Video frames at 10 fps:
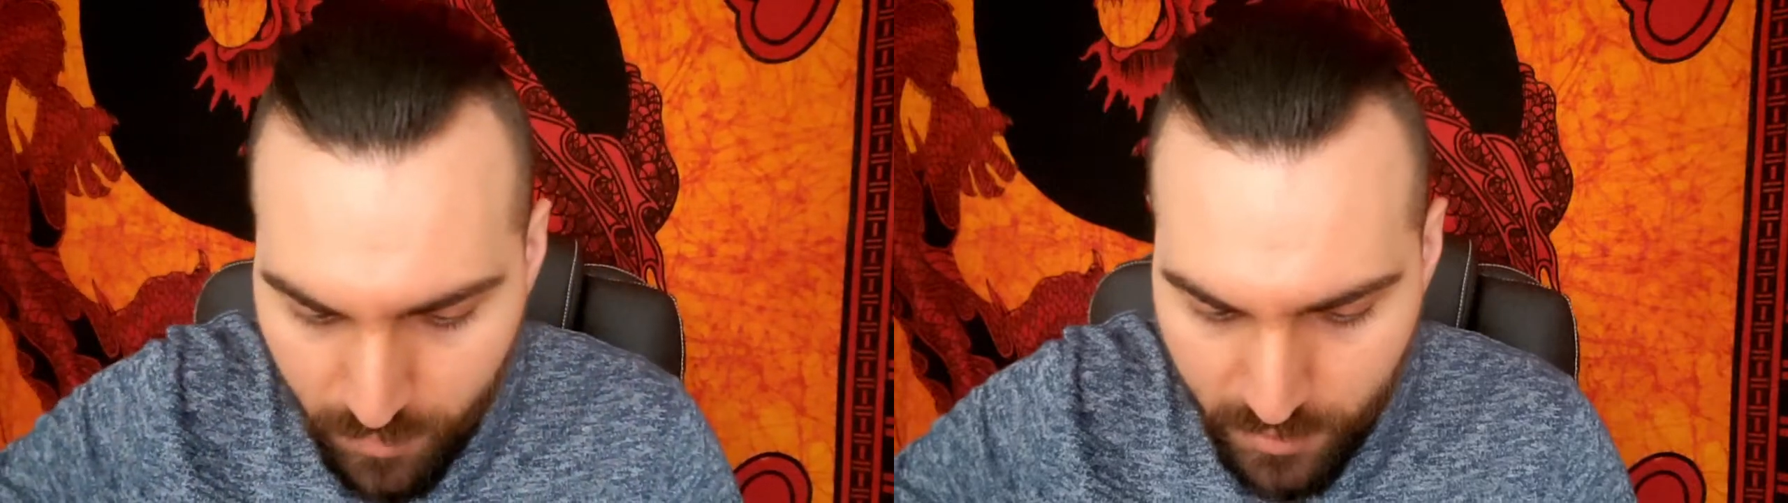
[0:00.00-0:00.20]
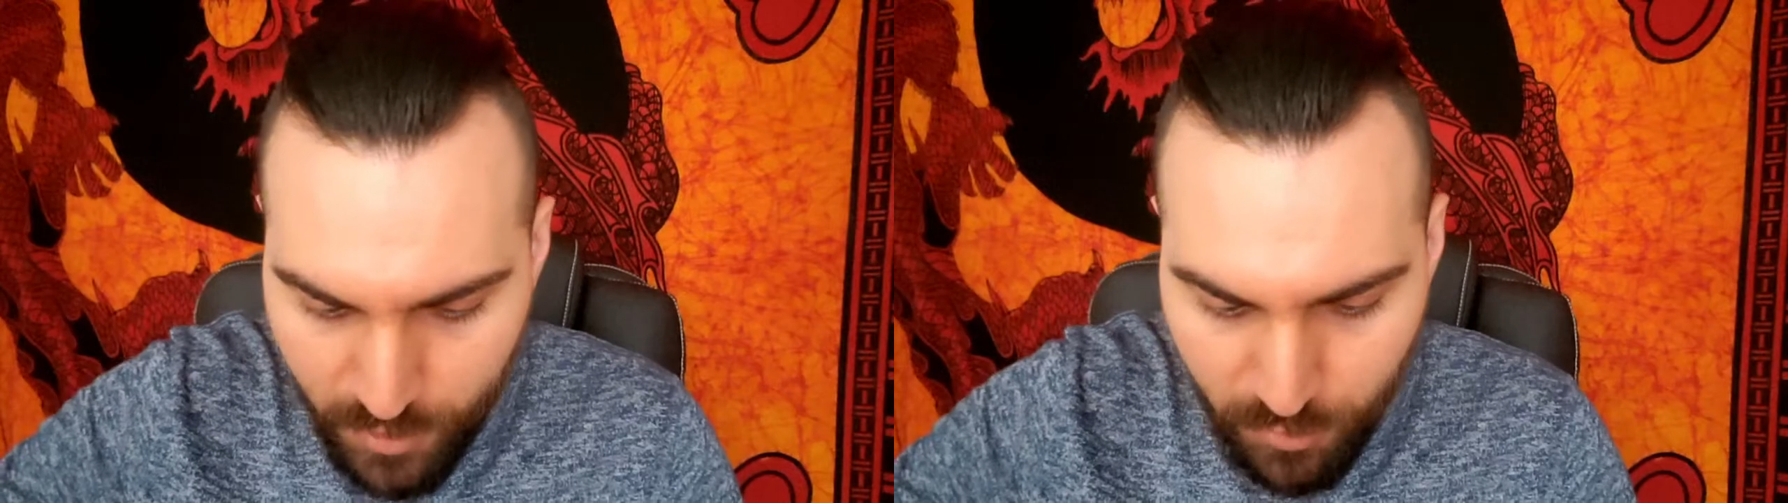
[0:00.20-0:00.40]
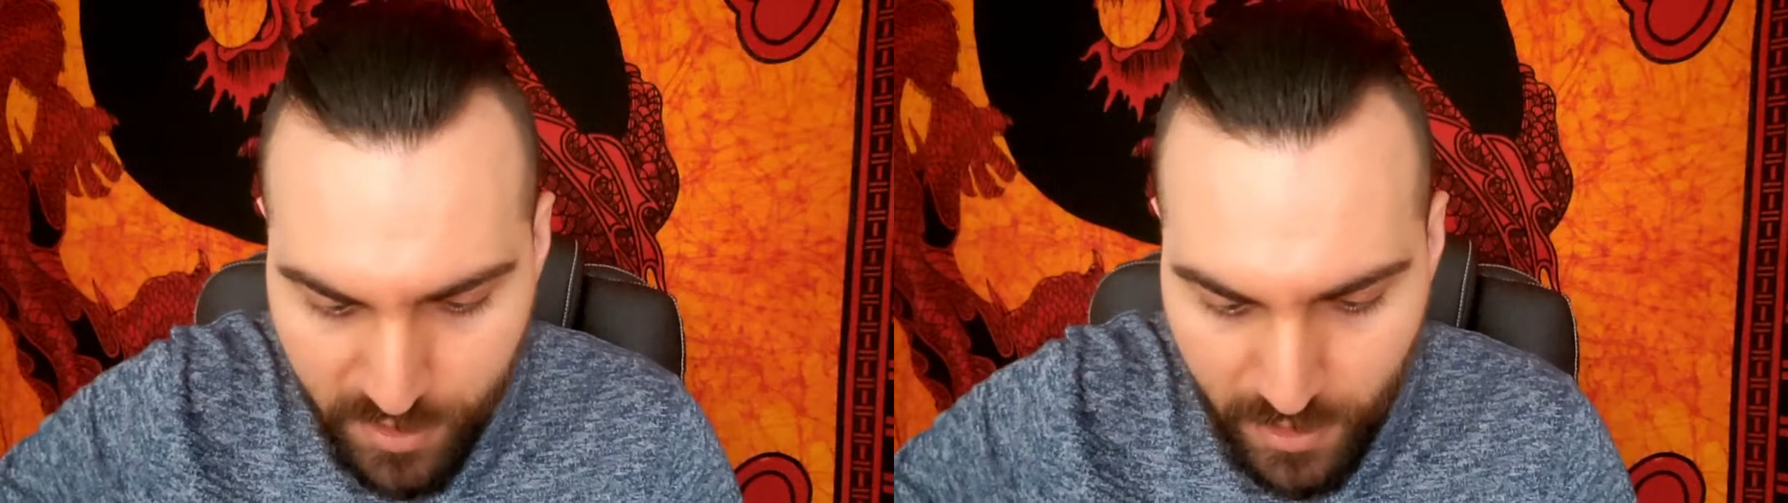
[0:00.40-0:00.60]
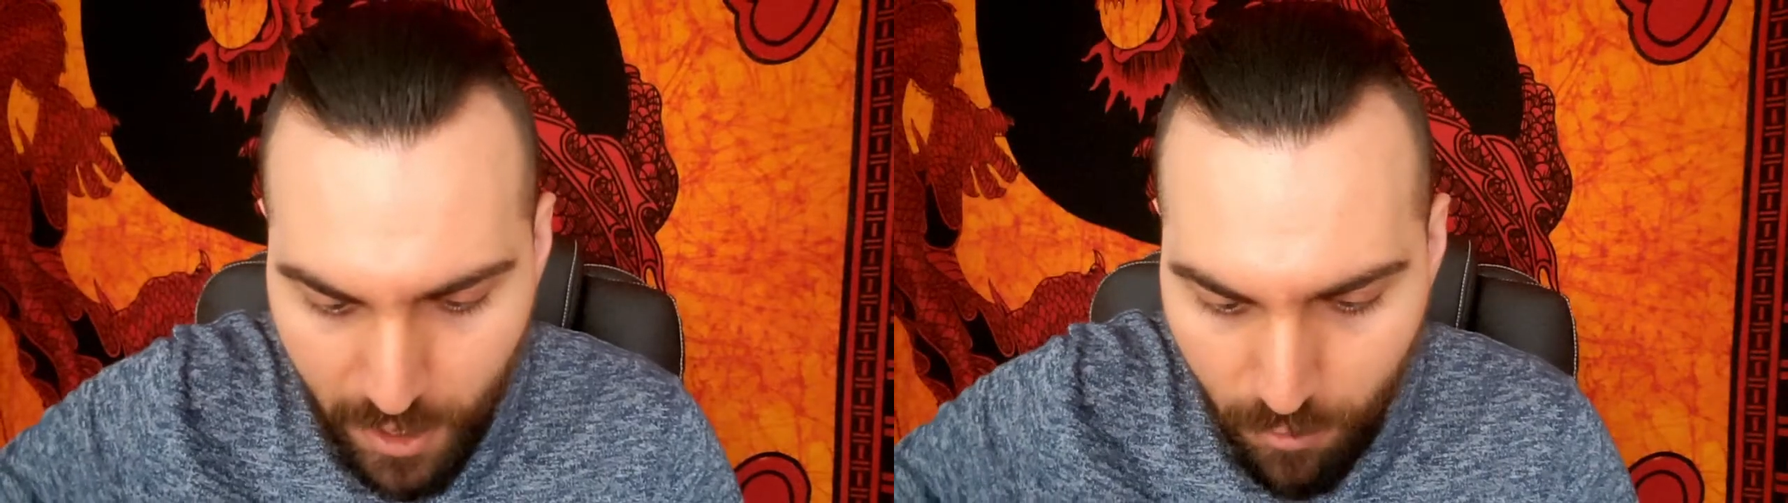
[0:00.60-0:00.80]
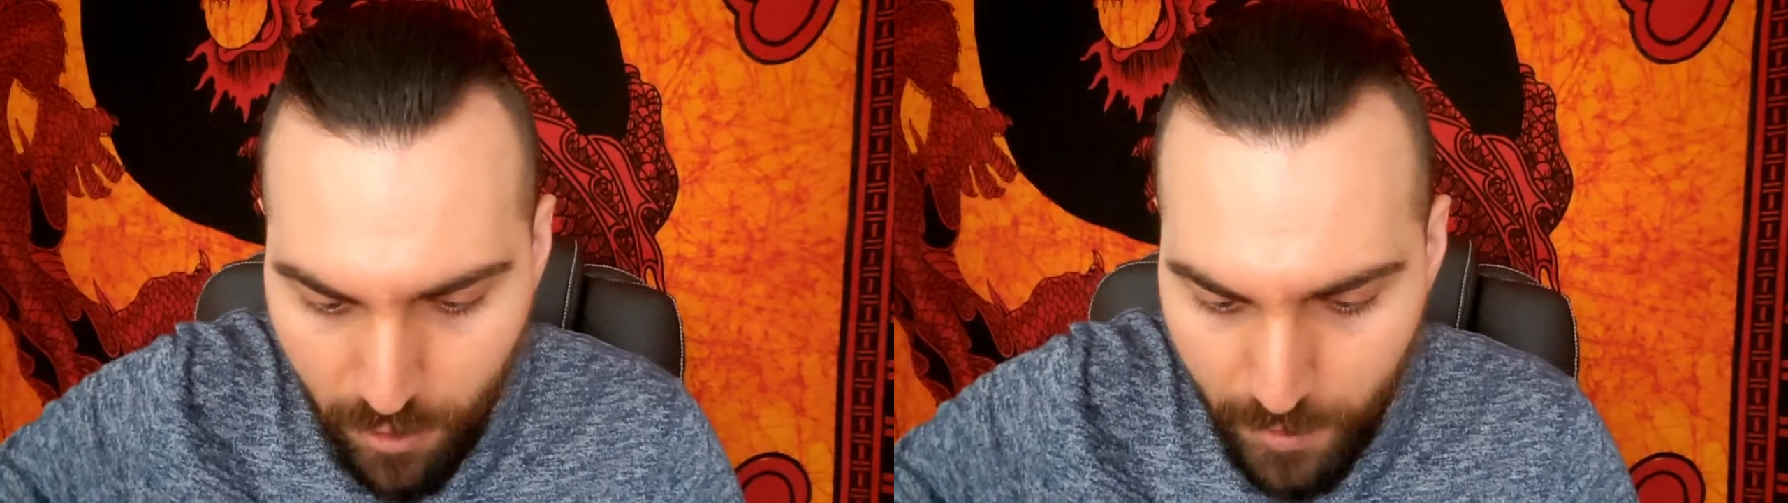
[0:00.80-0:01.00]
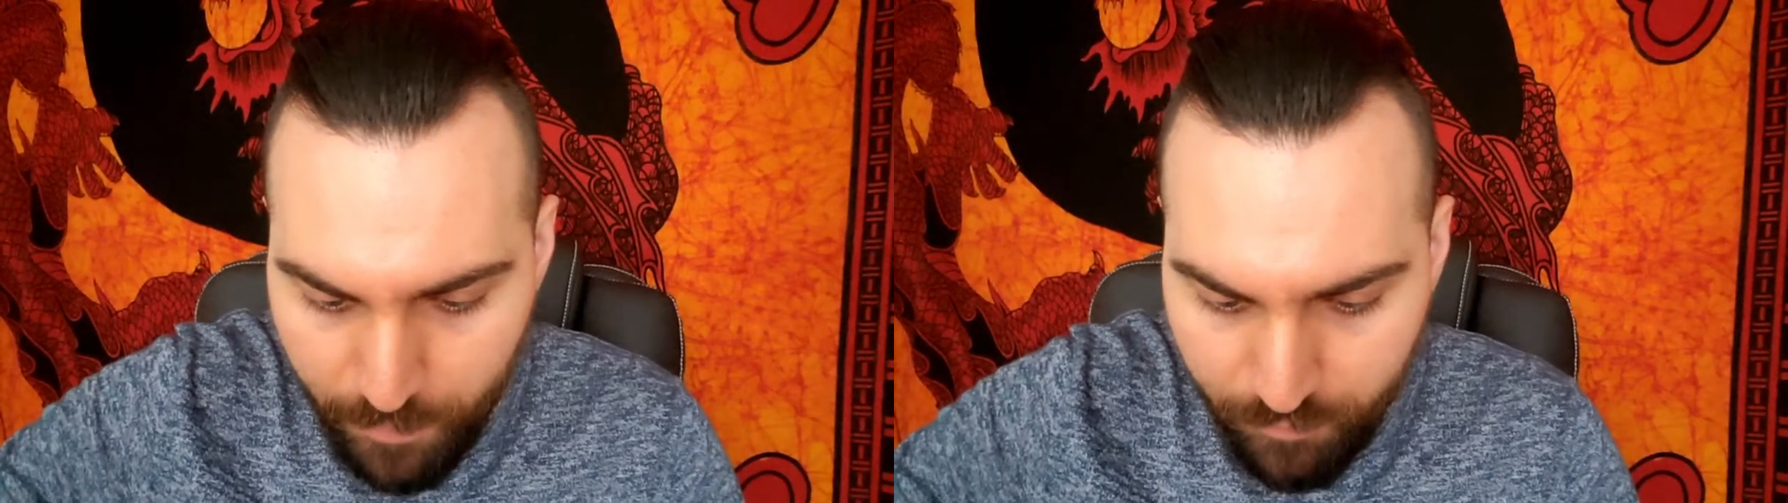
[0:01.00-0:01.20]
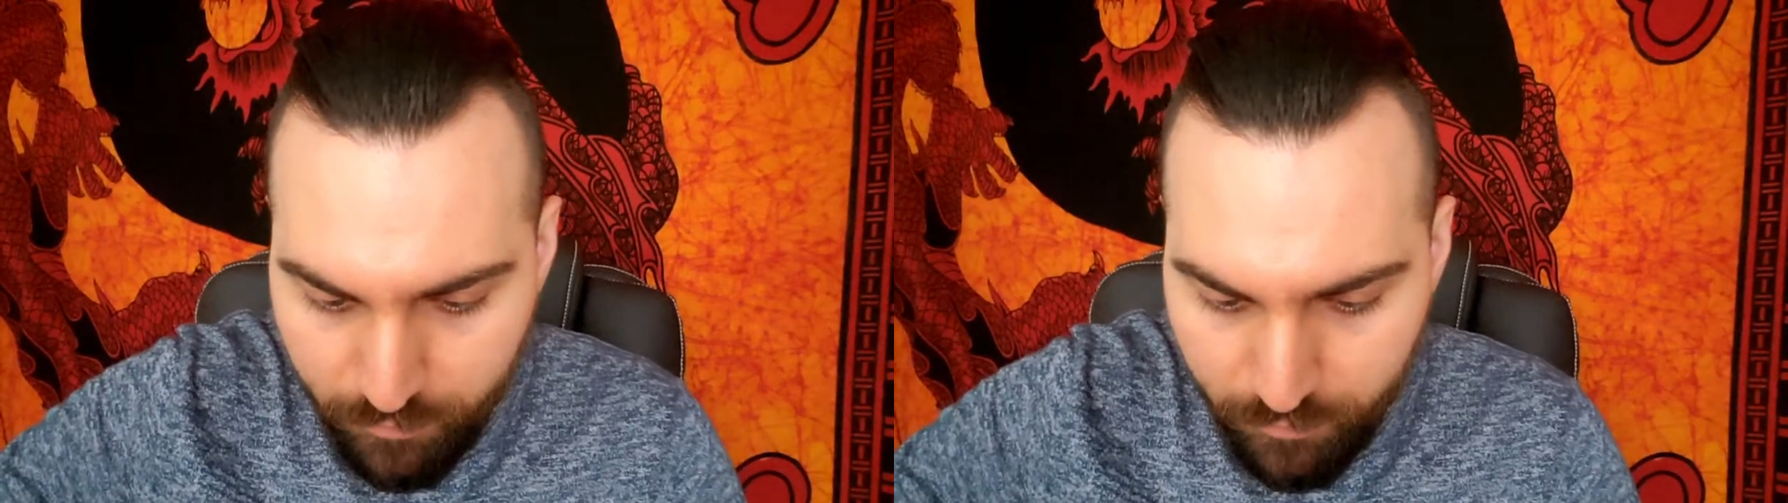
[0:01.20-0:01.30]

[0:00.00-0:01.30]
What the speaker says: so we'll see how